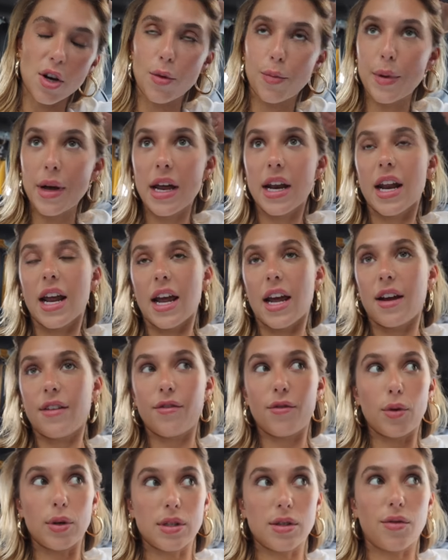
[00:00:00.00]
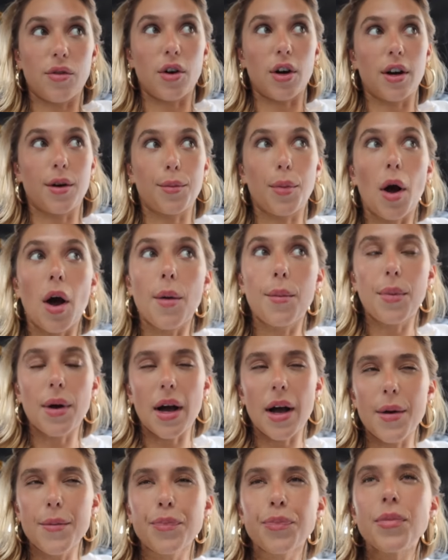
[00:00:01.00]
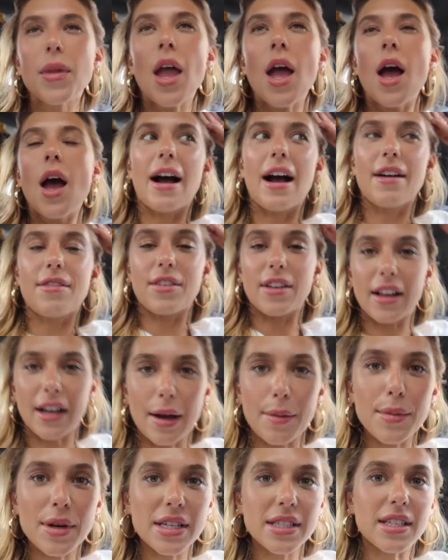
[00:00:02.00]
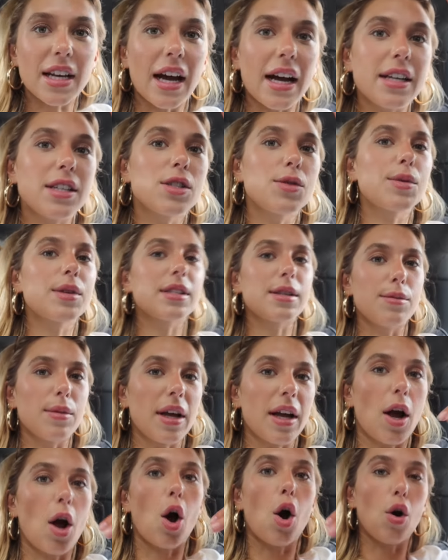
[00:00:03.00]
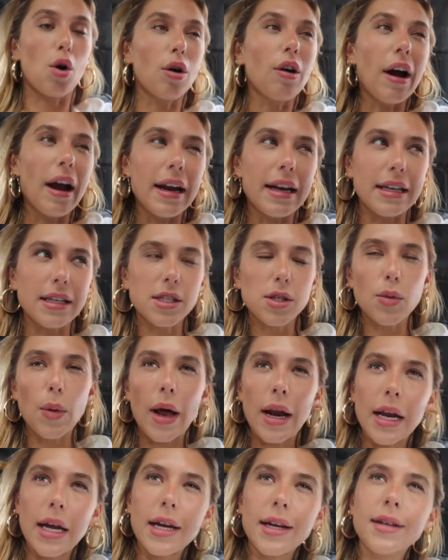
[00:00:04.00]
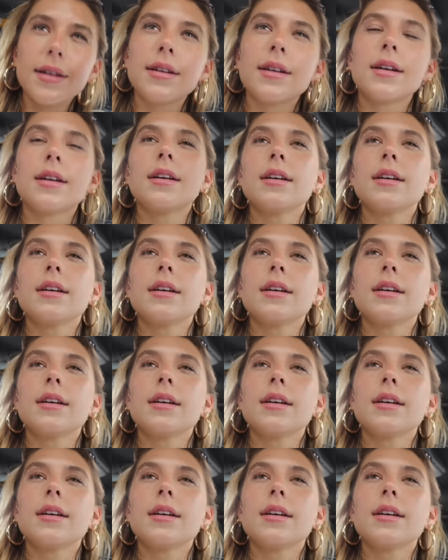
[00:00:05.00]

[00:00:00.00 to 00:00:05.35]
Open and was for her pop-up. I feel like I'm gonna die just because I'm like already sweating,